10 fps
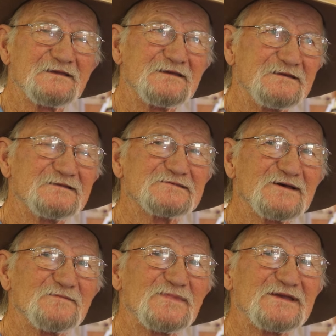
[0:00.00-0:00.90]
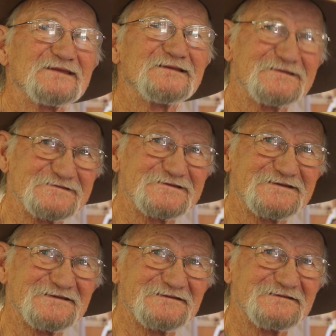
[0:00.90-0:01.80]
and ends up being
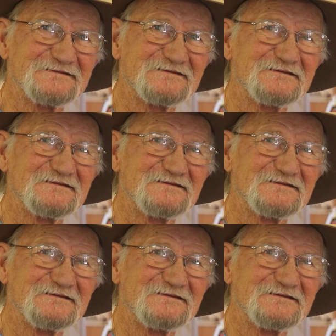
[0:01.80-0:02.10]
instinct. Okay.